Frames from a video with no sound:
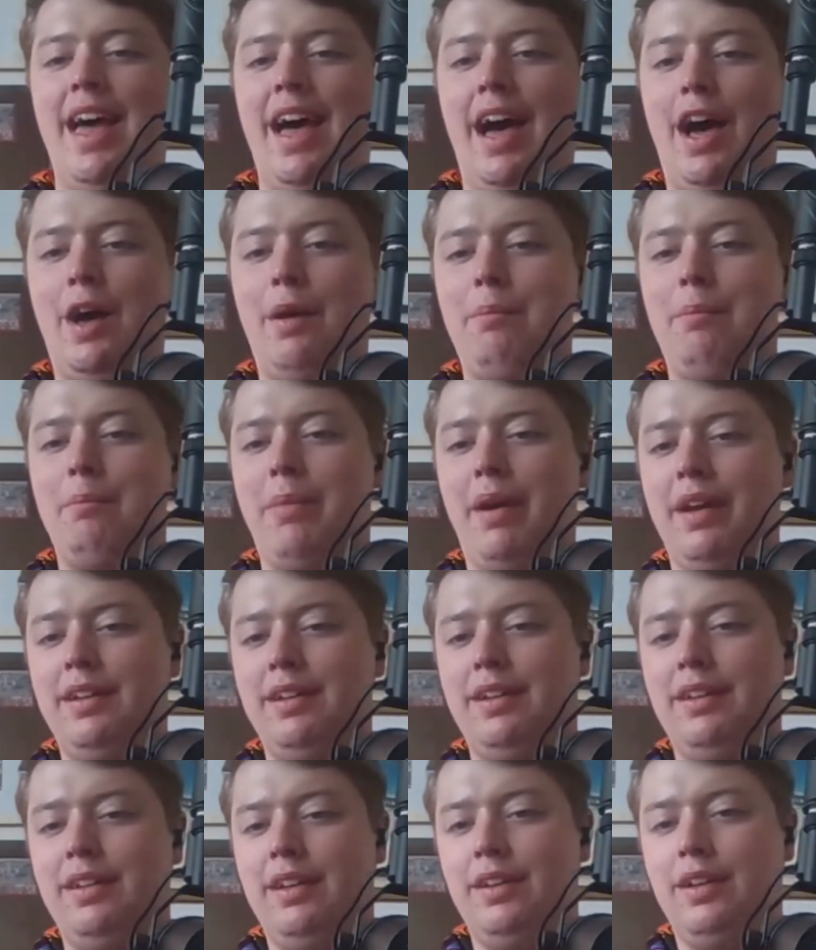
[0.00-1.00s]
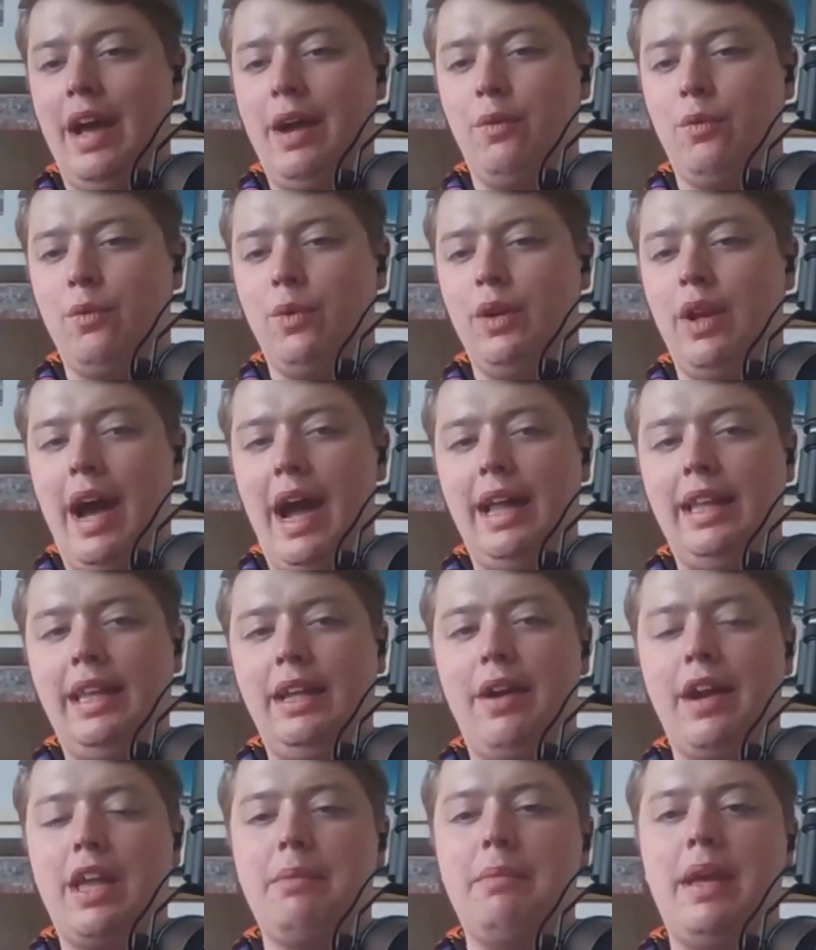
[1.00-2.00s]
Um, but I would highly
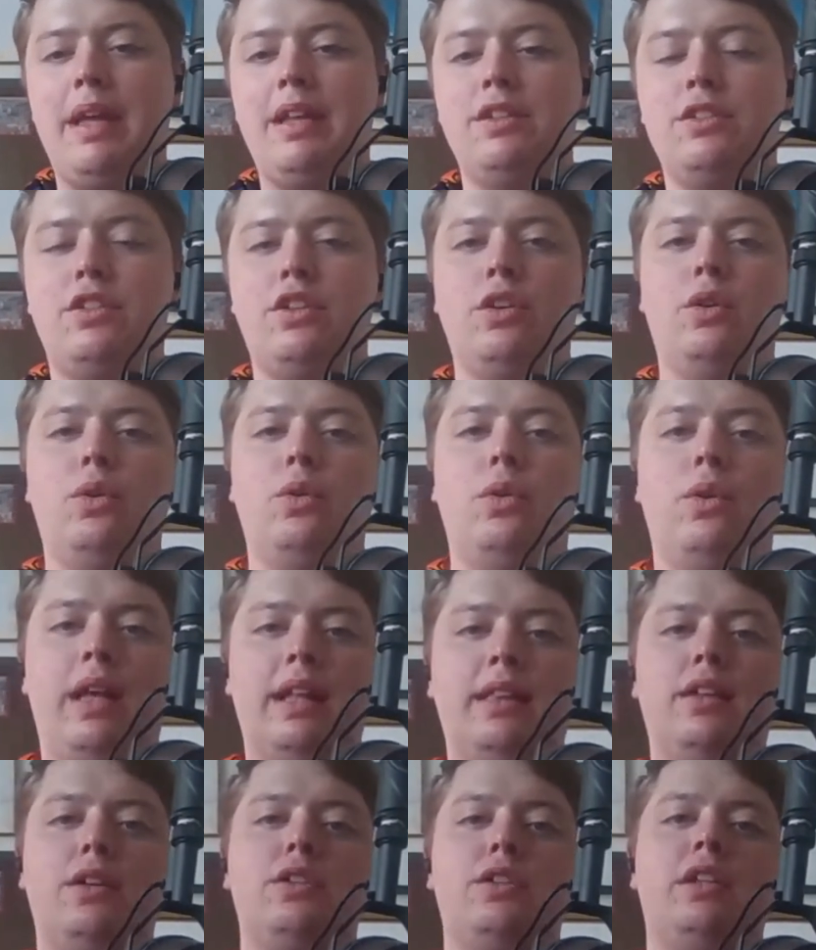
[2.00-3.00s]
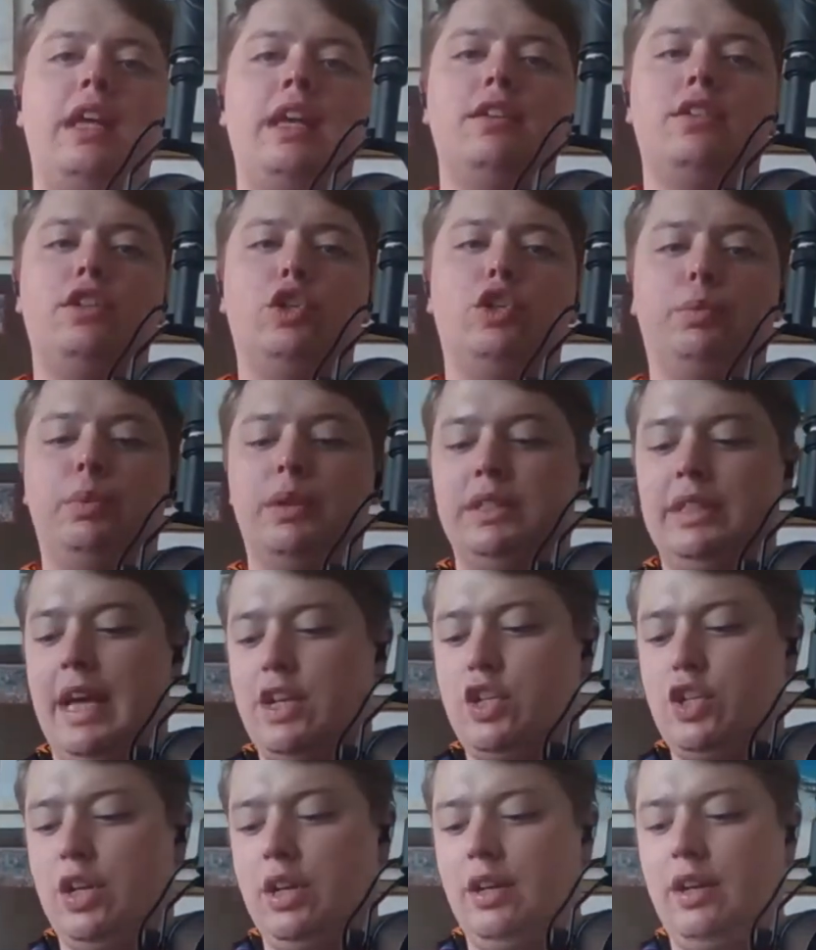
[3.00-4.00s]
recommend to get those keys in your
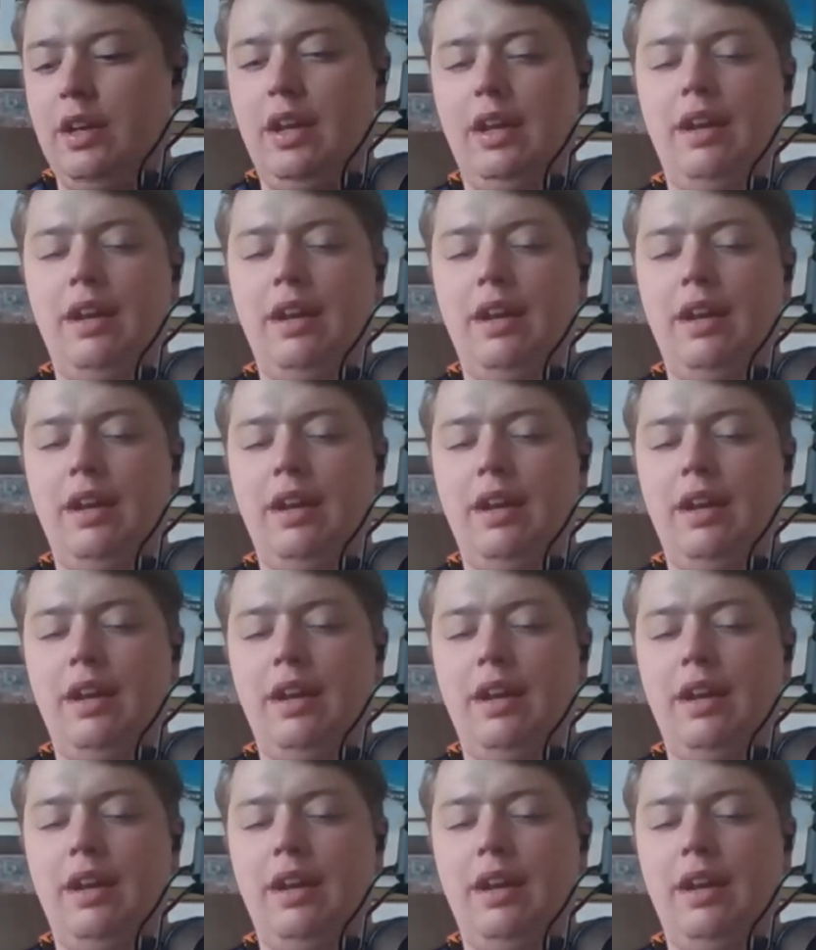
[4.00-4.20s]
possession.